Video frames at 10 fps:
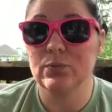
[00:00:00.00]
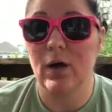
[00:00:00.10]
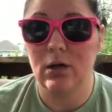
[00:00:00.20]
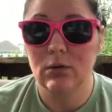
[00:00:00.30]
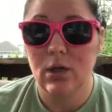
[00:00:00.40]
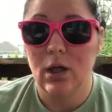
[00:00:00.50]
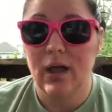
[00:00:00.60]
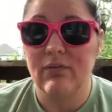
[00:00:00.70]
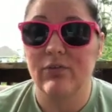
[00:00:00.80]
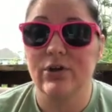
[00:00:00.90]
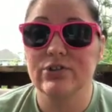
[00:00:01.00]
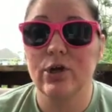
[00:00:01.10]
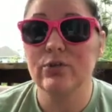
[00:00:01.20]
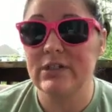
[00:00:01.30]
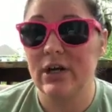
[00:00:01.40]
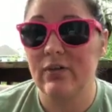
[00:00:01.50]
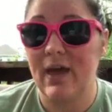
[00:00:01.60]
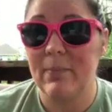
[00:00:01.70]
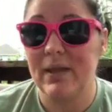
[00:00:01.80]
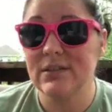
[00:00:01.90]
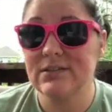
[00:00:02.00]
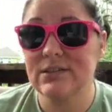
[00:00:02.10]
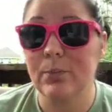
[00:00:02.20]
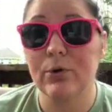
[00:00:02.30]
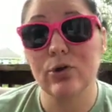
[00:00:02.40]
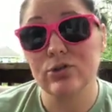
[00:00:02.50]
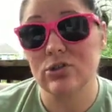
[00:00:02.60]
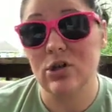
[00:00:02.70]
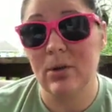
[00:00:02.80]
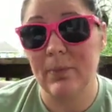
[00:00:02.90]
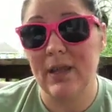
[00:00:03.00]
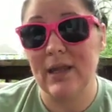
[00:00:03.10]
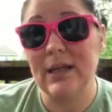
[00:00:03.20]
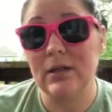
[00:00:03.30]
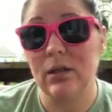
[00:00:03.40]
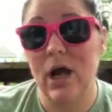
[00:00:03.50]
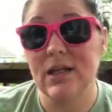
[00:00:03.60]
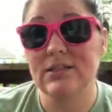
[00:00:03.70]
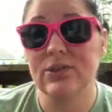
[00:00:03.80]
Well, if there's no deer, that means the producers aren't being eaten a lot,